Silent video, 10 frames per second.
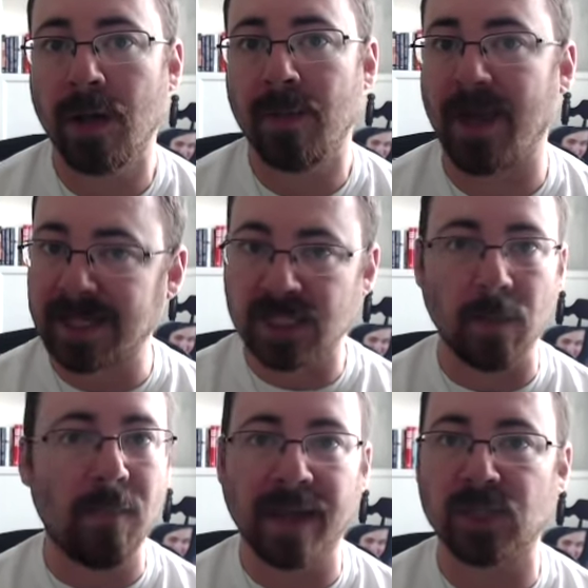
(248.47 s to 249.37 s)
That's the
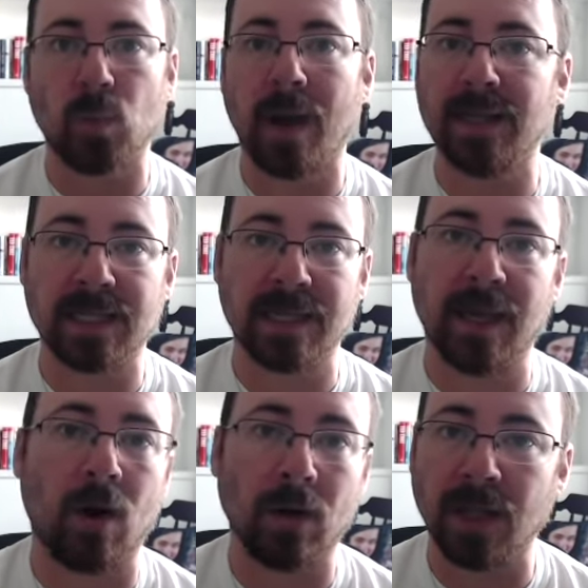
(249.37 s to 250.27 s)
best way to get
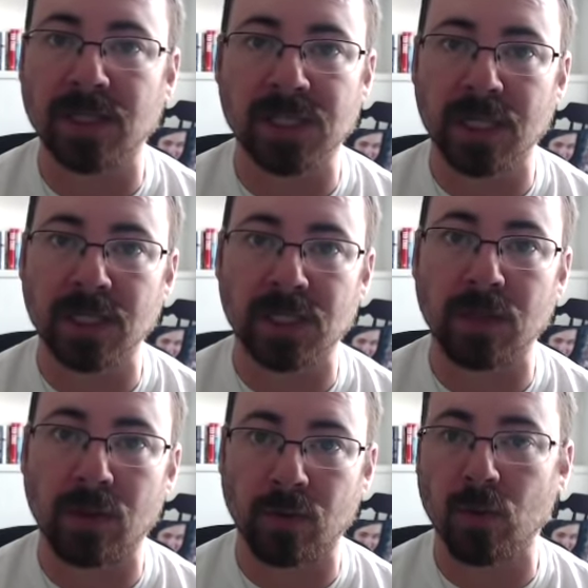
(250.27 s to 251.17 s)
our legislation
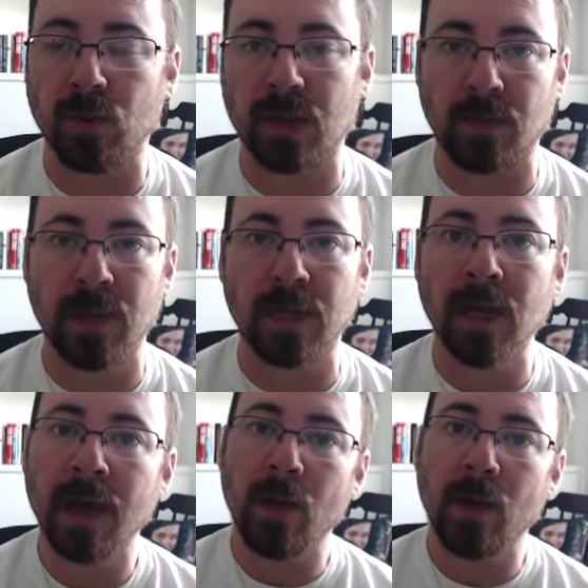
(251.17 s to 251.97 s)
through the committee.